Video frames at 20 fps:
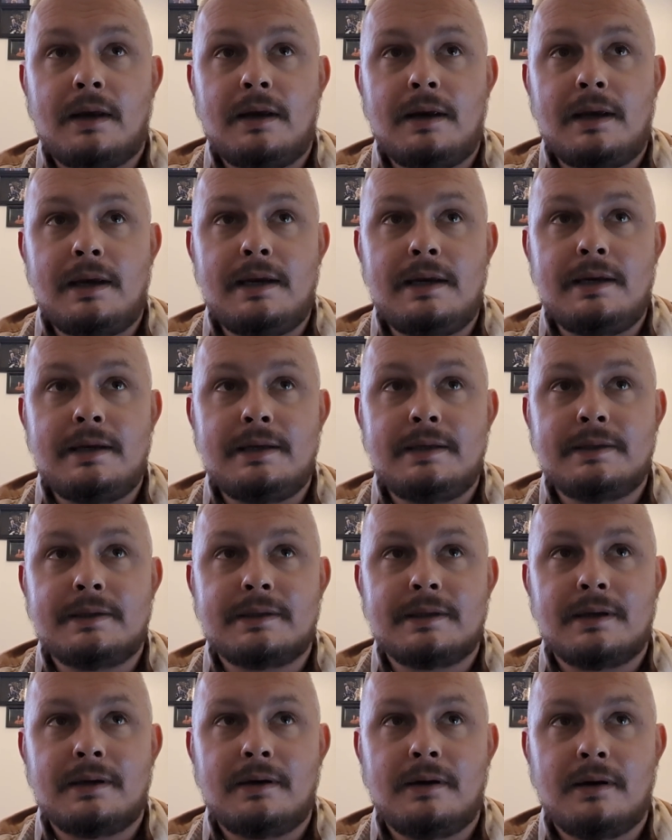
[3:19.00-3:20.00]

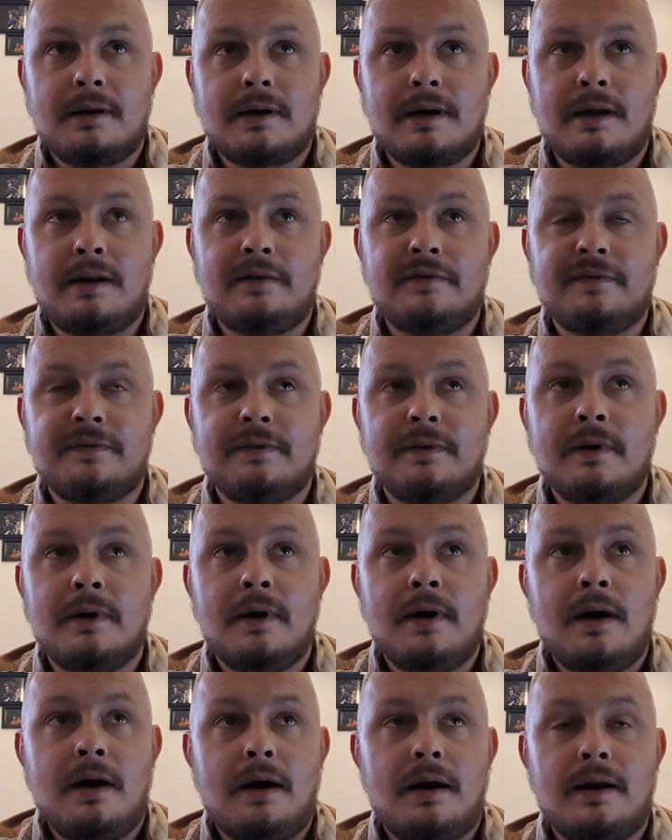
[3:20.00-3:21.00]
He's kind of,
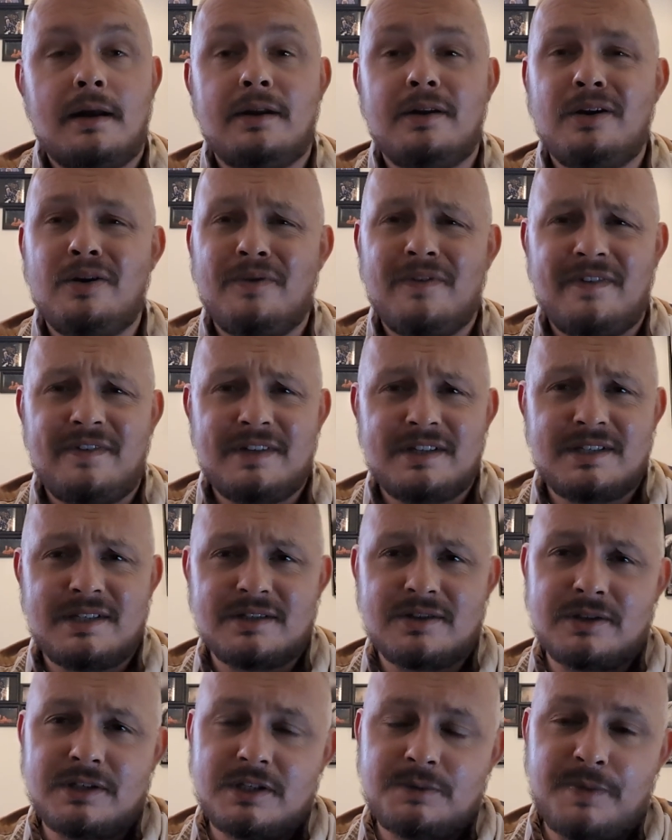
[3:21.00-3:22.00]
and I don't know whether this
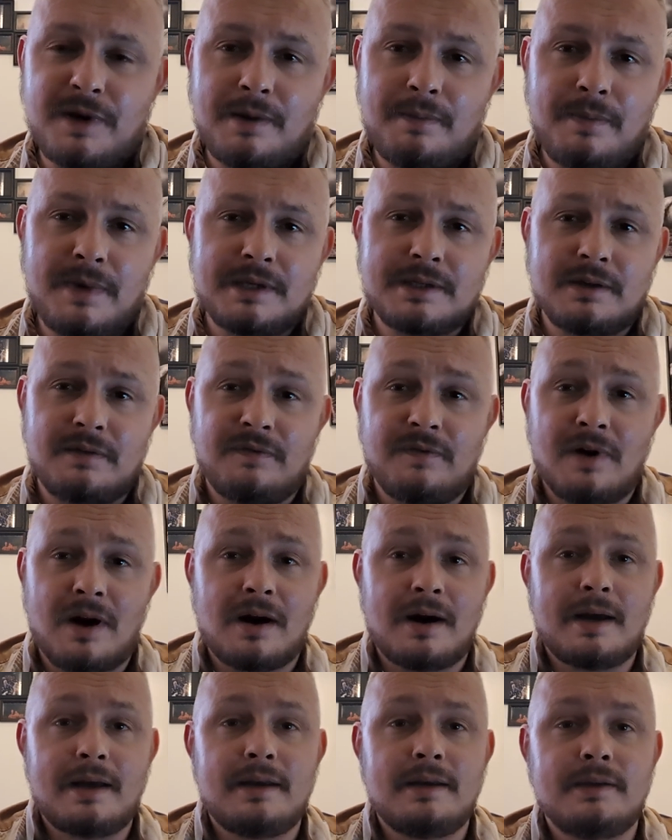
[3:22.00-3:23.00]
is because he's being
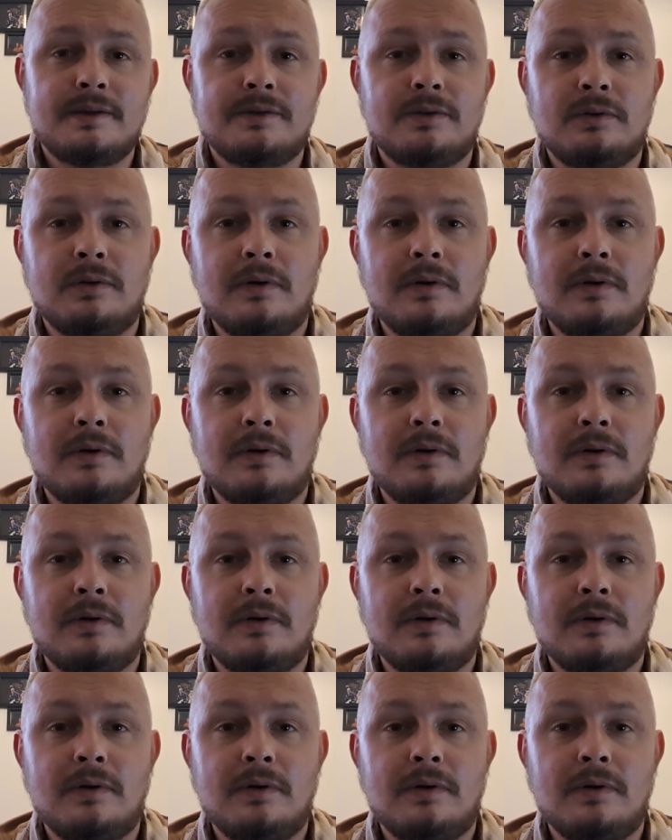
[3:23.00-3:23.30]
misadvised